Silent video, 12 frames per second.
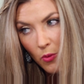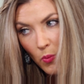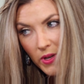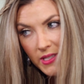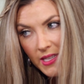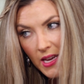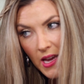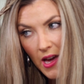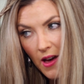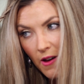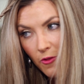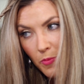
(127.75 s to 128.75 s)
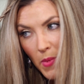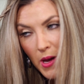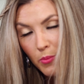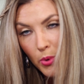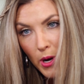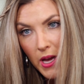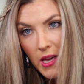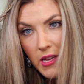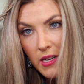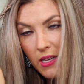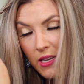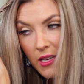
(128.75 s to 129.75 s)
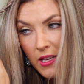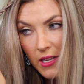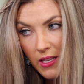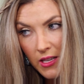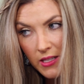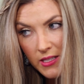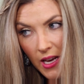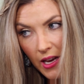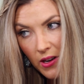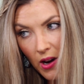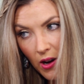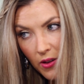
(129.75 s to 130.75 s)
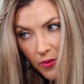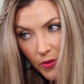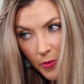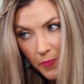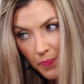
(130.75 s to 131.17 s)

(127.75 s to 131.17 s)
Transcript: Once I have my braid tied off,